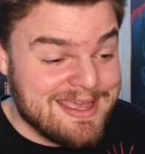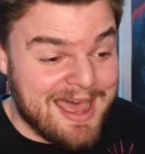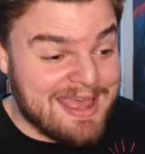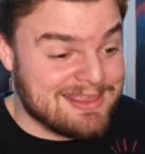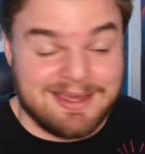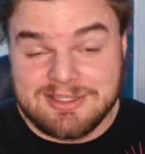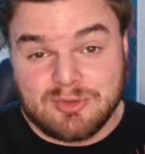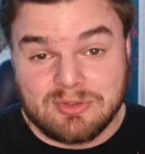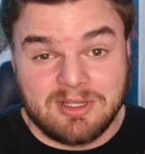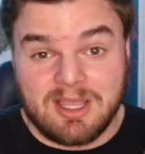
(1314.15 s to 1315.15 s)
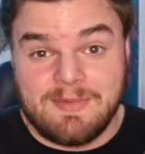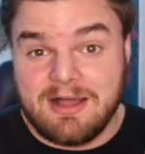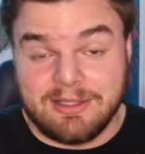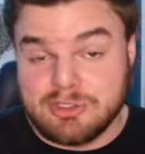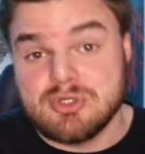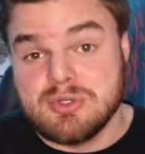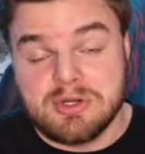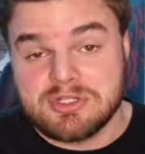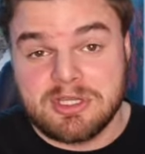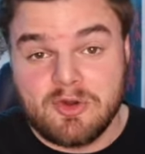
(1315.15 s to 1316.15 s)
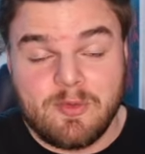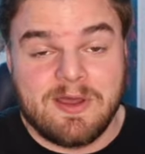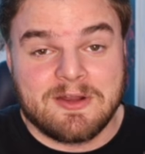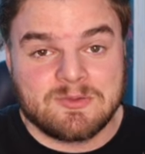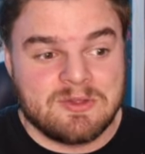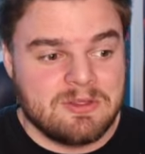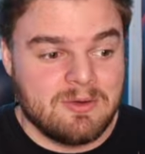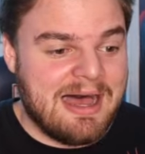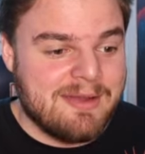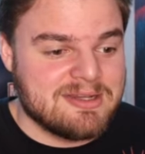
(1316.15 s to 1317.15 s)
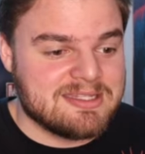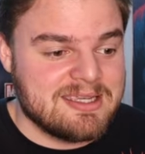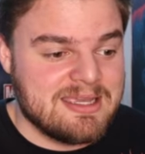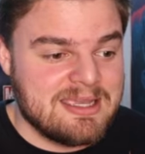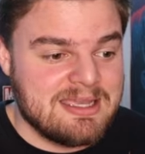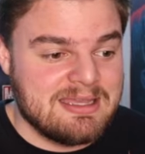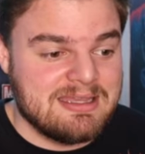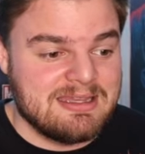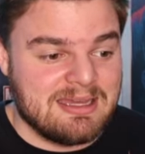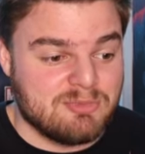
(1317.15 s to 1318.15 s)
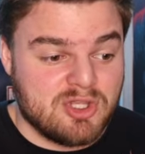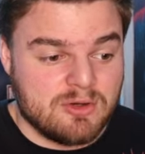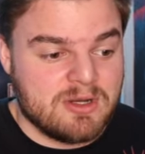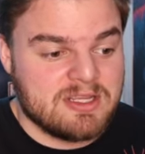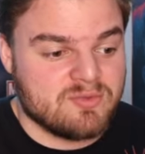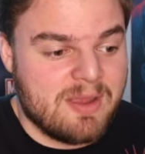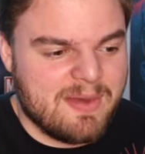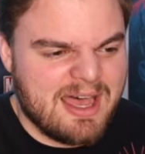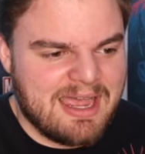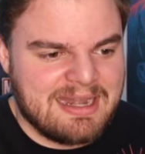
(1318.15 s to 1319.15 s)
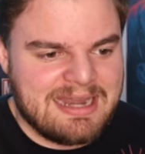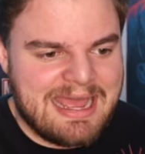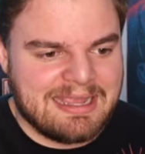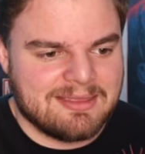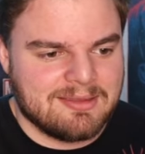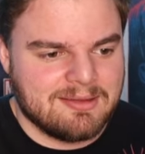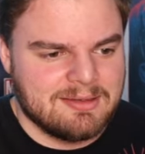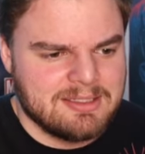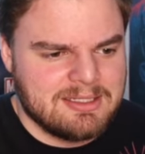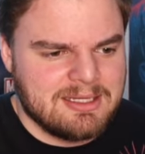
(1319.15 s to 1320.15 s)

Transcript: I thought this was gonna come out like 2 years ago, to be honest with you. I would say I'm curious, right behind Agatha.